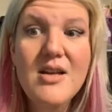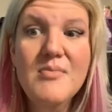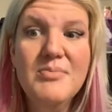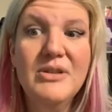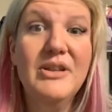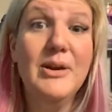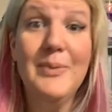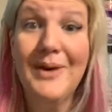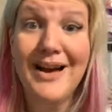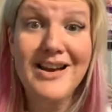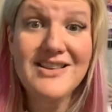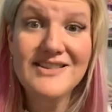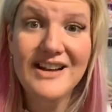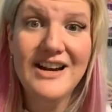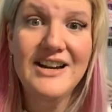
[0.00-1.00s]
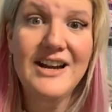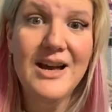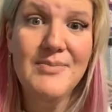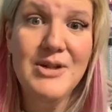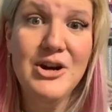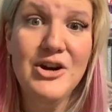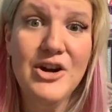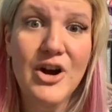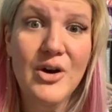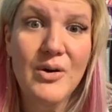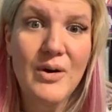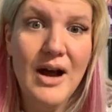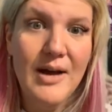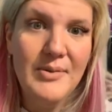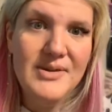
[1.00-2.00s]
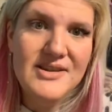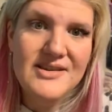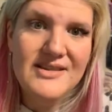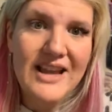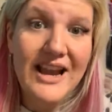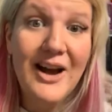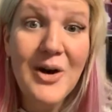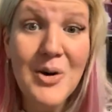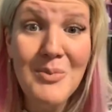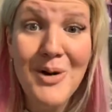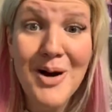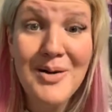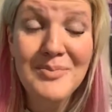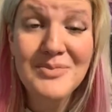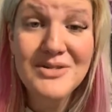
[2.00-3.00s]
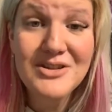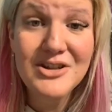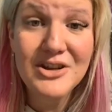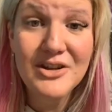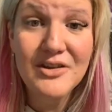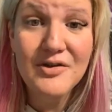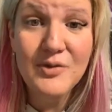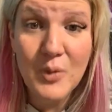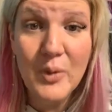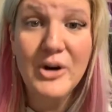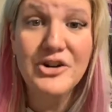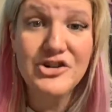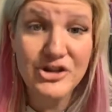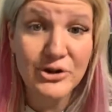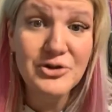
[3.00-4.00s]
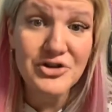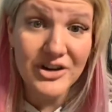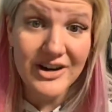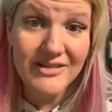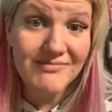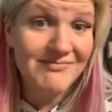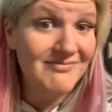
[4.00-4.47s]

But, like, when I signed up, you know, I was a stay-at-home mom to 4 children.